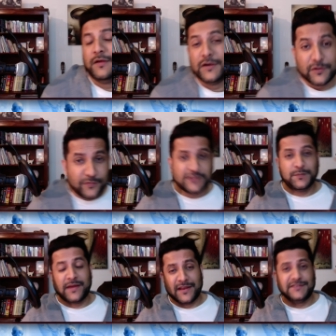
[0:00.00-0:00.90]
Defense
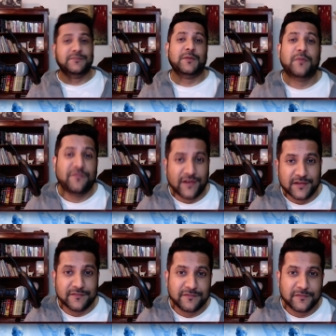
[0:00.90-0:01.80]
mechanism number
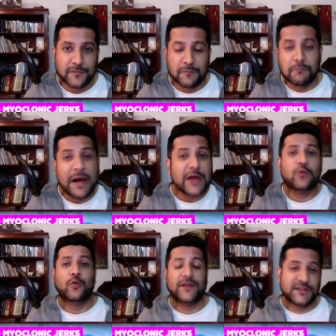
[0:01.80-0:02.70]
5.
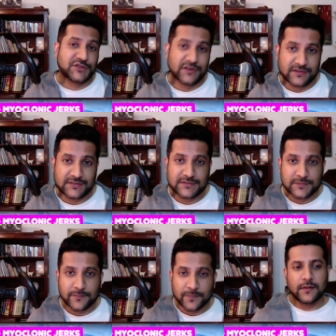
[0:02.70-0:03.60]
Myoclonic jerks.
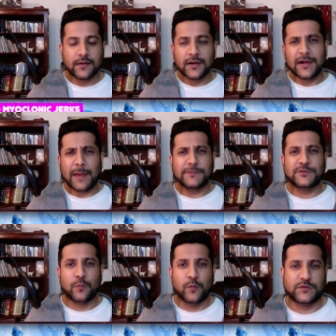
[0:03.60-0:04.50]
It happens
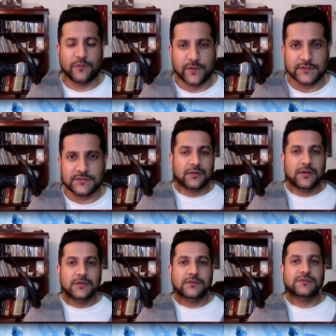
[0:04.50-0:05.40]
to most of us.
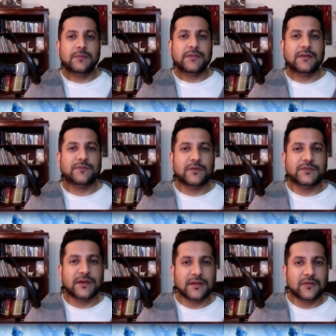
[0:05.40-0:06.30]
So sometimes when you're
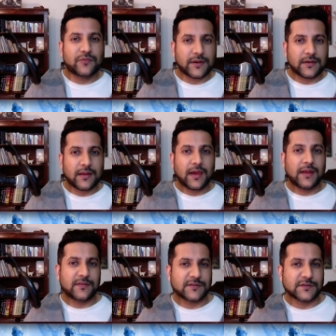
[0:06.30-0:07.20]
sitting in a train
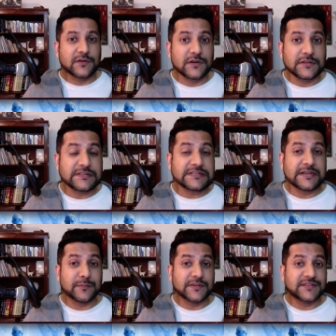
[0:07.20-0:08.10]
and there's a girl
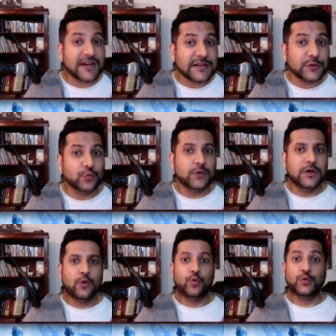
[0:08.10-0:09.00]
sitting beside you
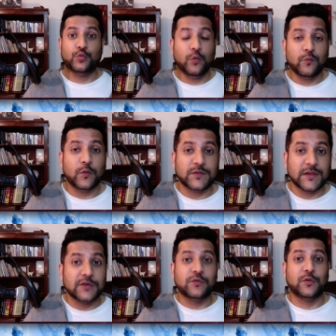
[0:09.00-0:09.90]
who you don't want to
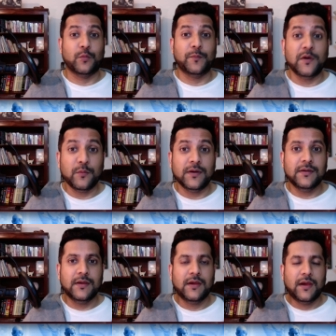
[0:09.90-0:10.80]
think you're a pervert,
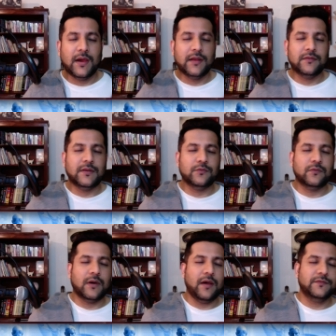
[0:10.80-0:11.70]
and then
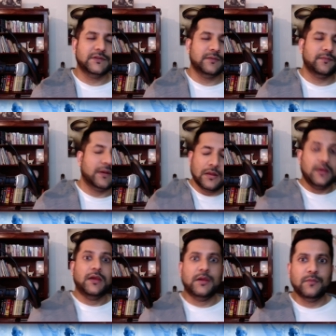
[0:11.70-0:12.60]
you're half asleep and
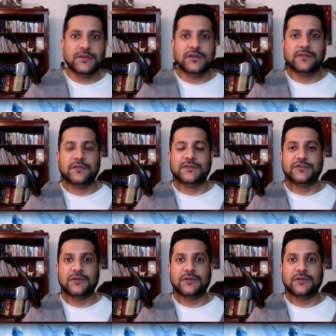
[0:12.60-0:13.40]
immediately there is a jerk.